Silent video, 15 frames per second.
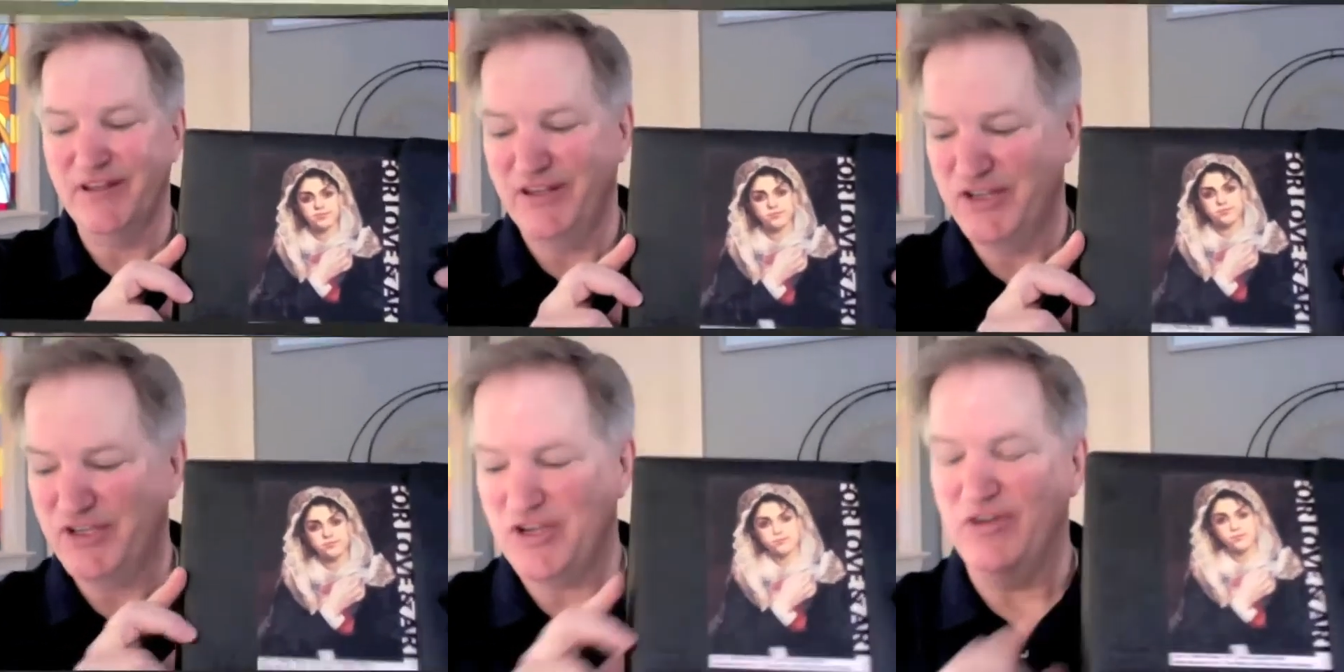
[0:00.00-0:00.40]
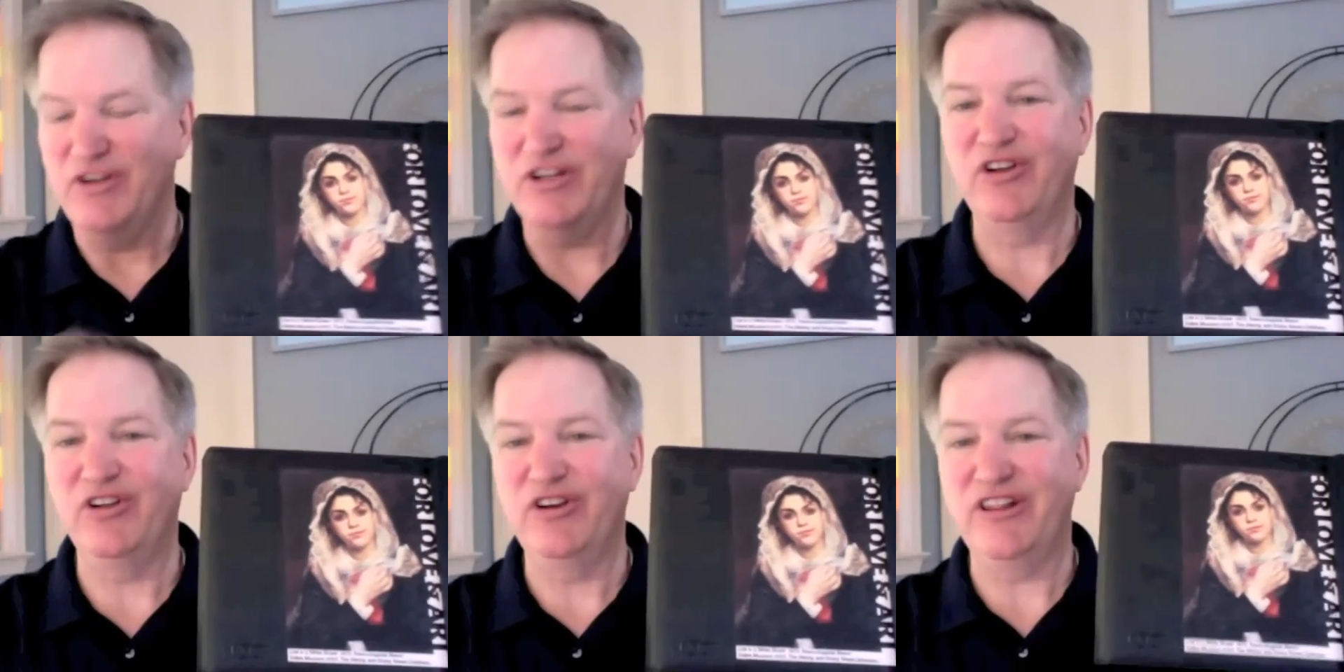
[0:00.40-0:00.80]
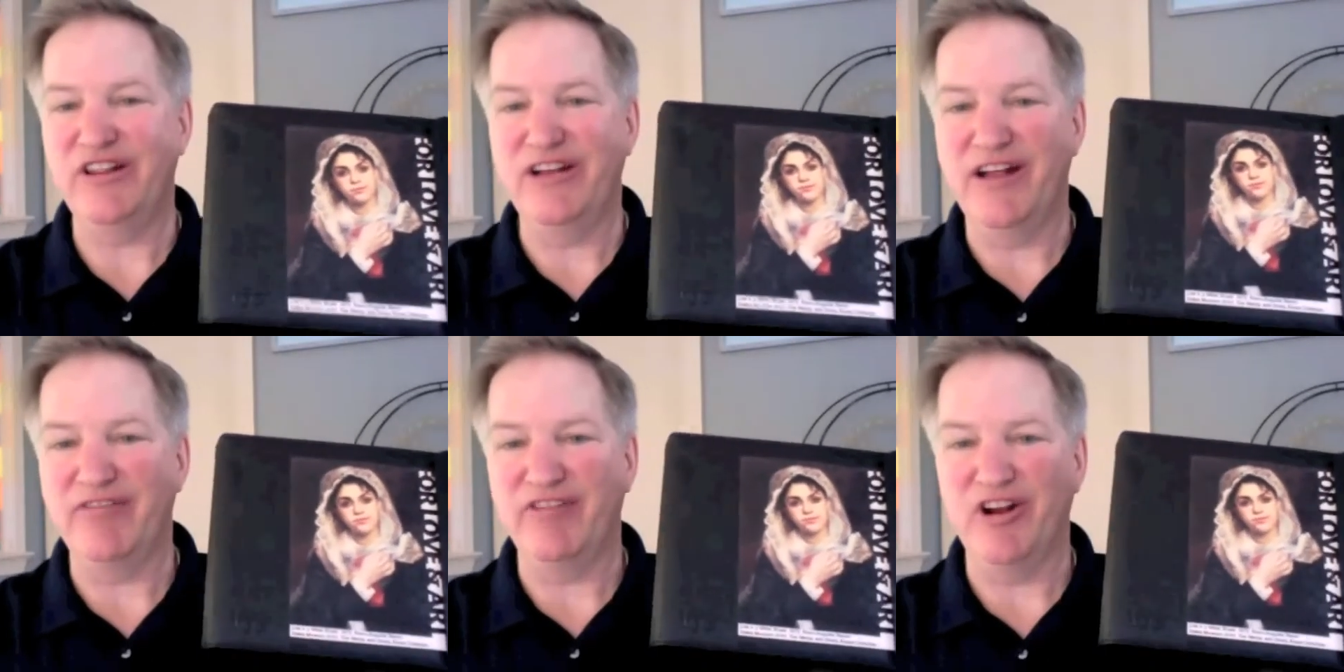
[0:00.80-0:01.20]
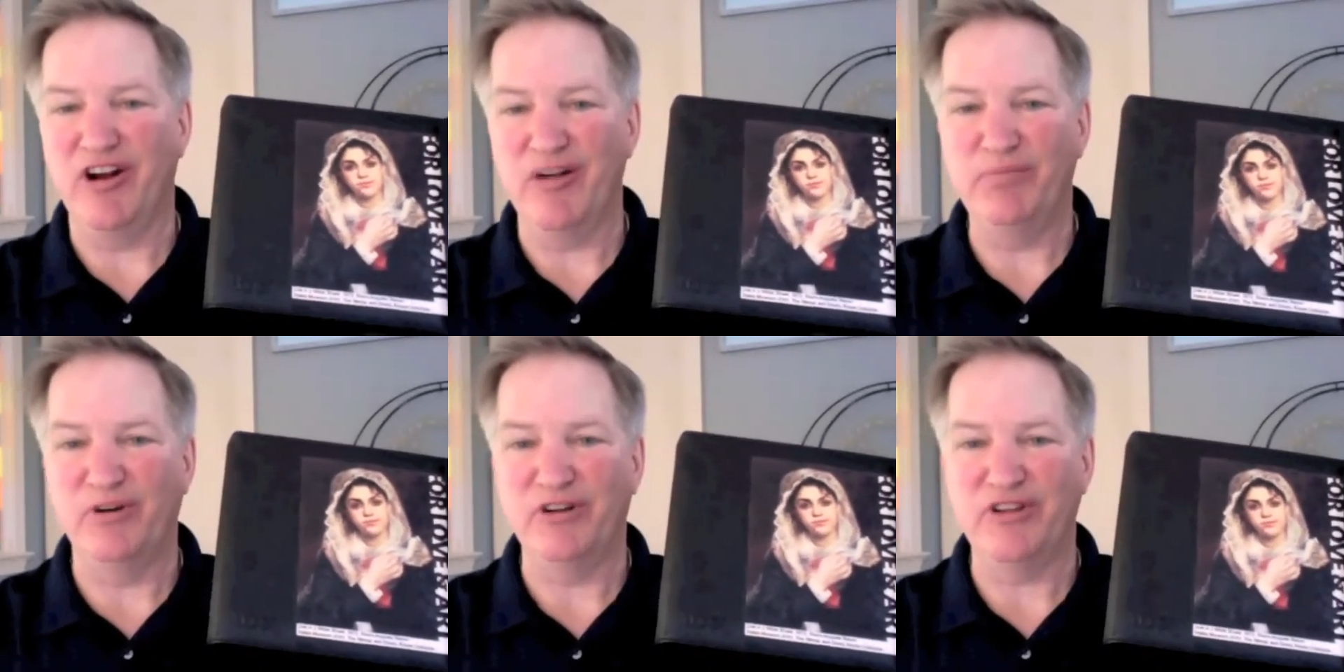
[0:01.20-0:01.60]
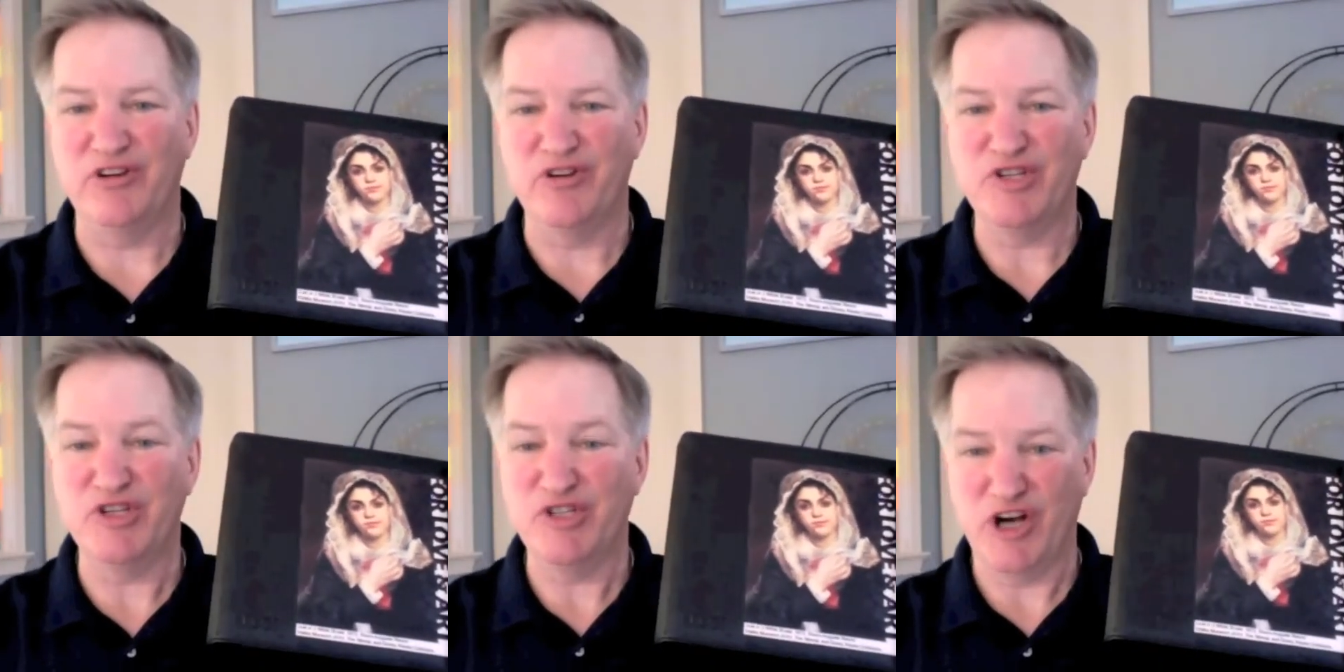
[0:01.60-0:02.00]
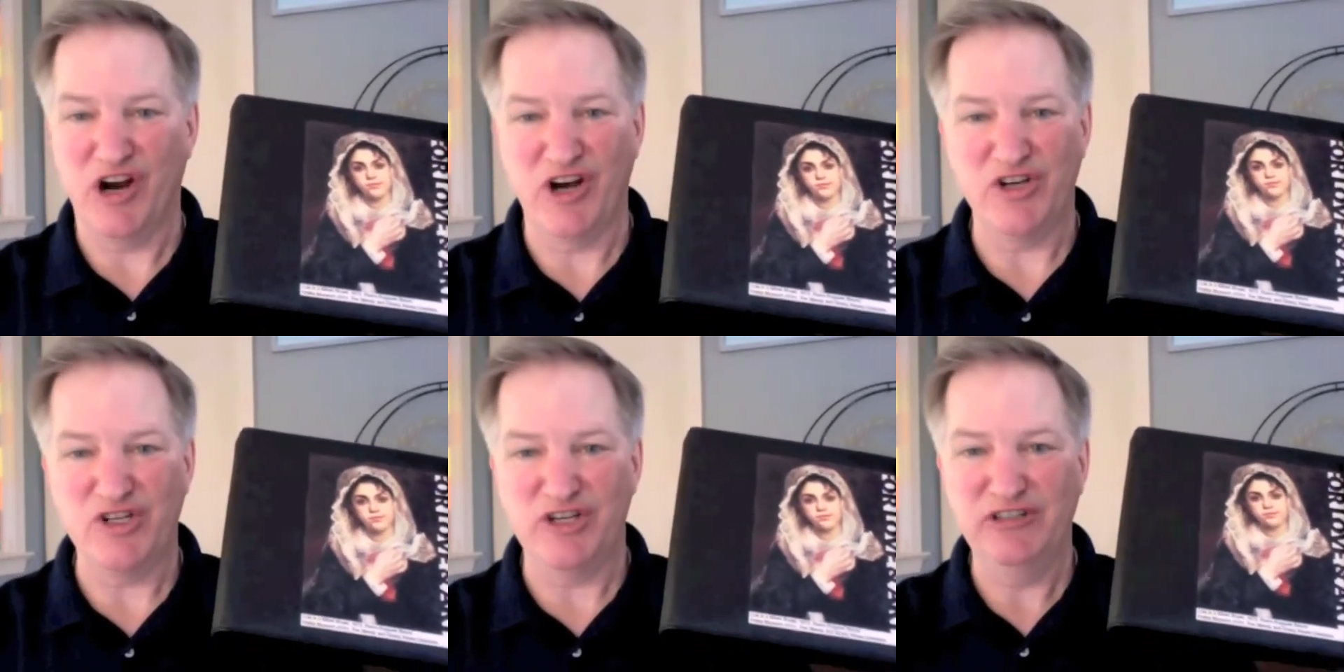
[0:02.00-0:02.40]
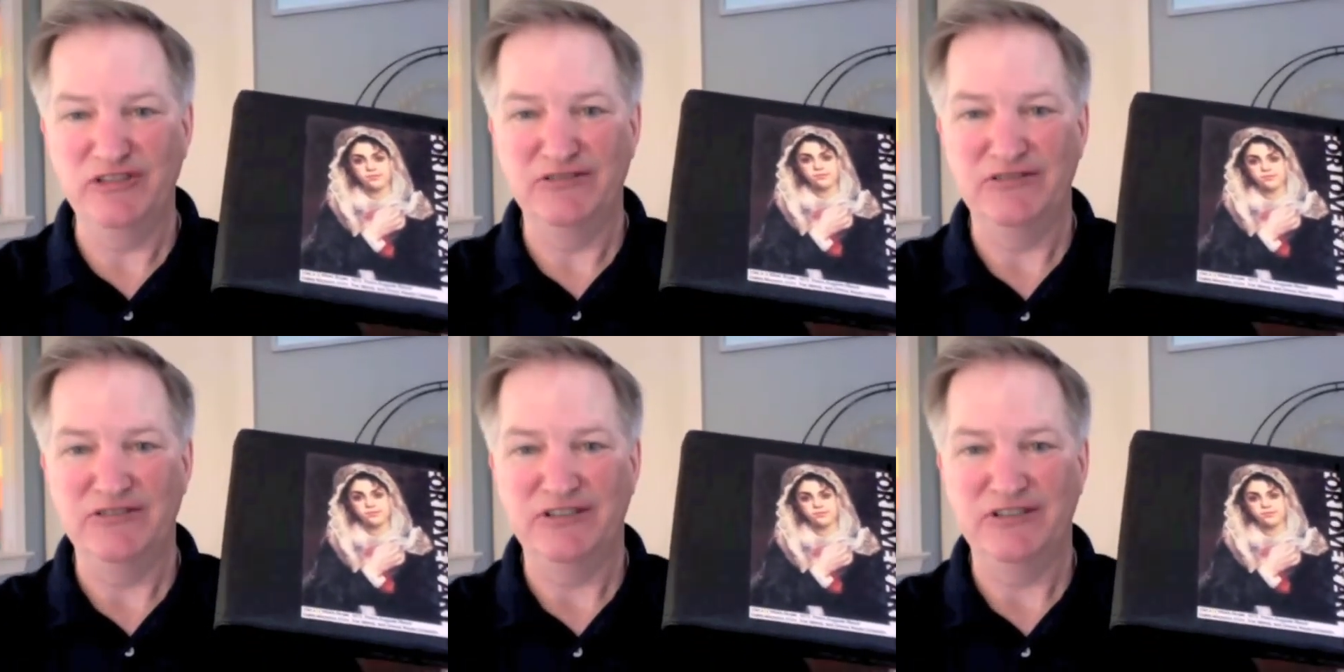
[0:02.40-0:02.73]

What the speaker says: So included in every art book, there is a charger.